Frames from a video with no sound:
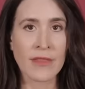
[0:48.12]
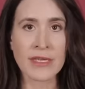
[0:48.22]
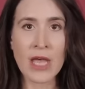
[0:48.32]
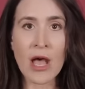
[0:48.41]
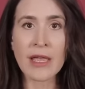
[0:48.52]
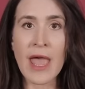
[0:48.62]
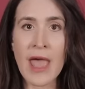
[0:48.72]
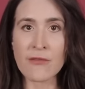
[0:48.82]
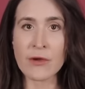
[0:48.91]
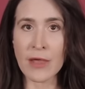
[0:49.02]
They talk
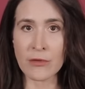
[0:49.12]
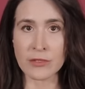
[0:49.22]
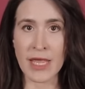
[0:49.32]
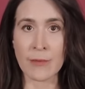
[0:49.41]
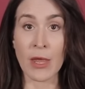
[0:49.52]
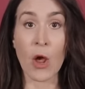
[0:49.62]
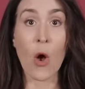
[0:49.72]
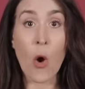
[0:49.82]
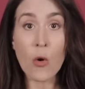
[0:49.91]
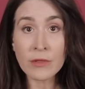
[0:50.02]
every other day, but
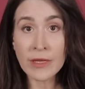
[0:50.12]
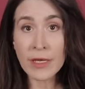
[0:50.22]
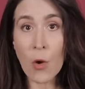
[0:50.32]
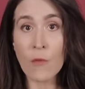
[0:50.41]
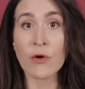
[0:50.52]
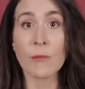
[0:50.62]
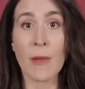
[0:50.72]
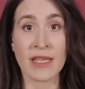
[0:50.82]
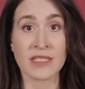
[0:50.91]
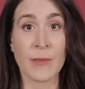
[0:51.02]
only over
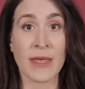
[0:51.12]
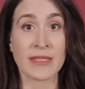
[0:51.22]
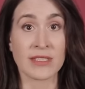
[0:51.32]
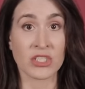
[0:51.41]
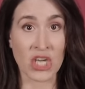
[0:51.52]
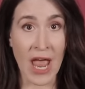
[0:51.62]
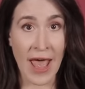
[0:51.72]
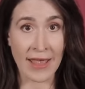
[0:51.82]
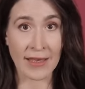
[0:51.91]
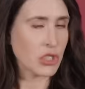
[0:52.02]
MySpace chat.